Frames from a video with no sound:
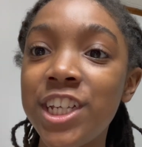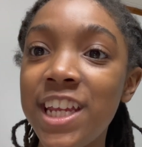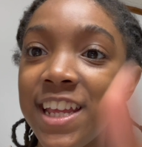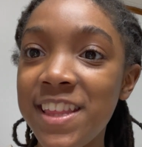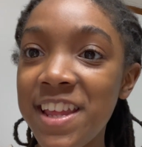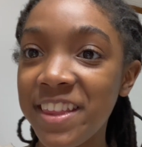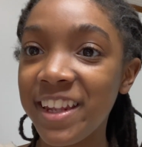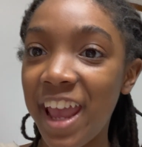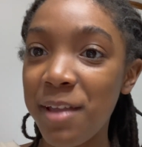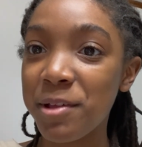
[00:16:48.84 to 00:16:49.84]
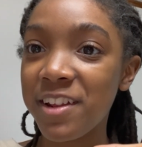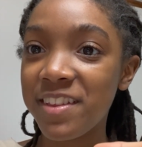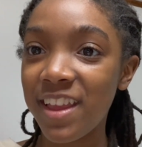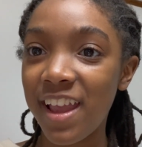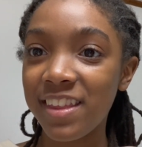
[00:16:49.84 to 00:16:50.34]
gets his name in
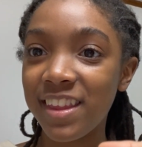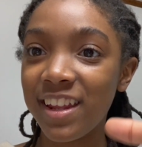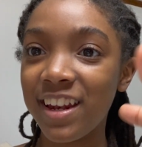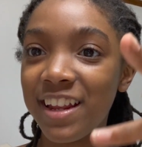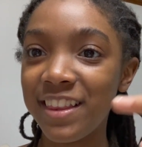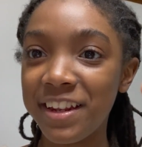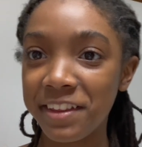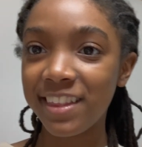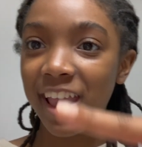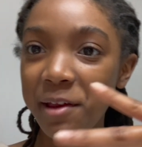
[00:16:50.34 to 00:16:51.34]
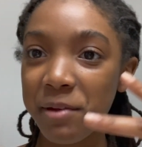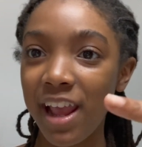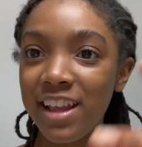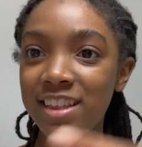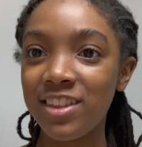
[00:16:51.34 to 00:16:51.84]
assassin, and then the same
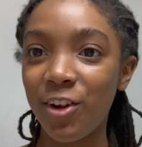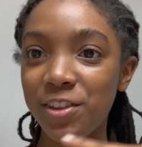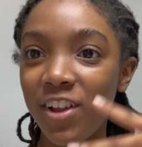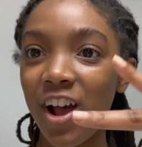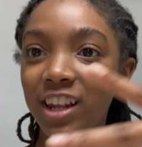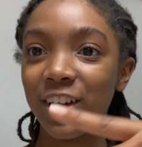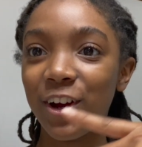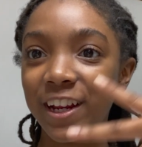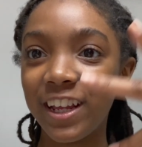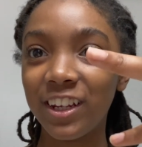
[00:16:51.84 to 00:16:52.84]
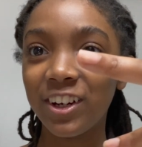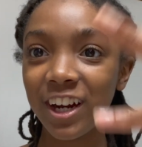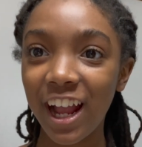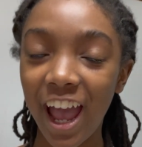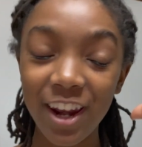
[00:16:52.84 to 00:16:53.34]
day he starts calling her
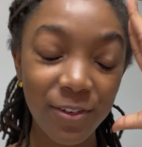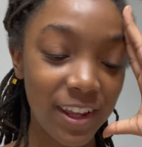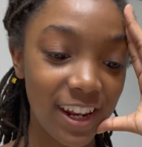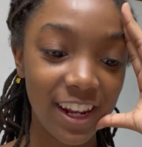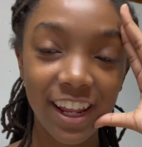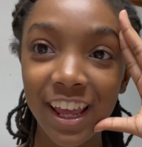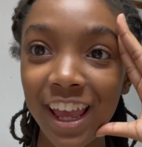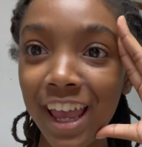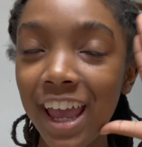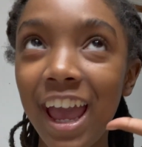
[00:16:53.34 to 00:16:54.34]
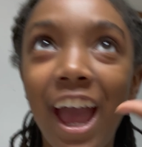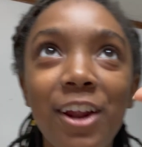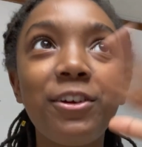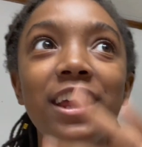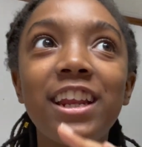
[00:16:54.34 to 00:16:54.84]
killer. I don't get it. I
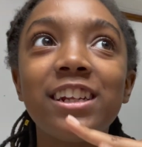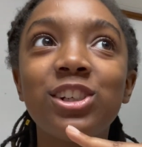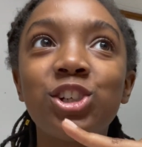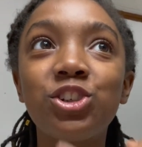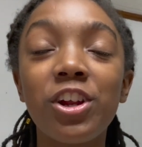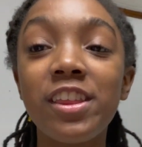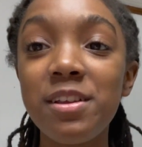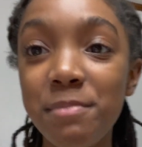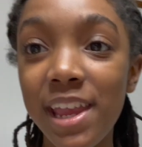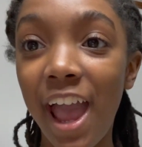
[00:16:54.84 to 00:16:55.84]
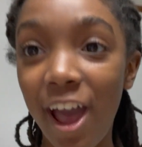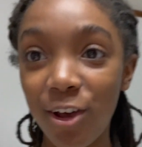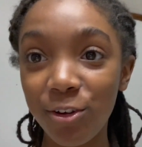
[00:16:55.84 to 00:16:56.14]
don't get it, and it's stressing me out.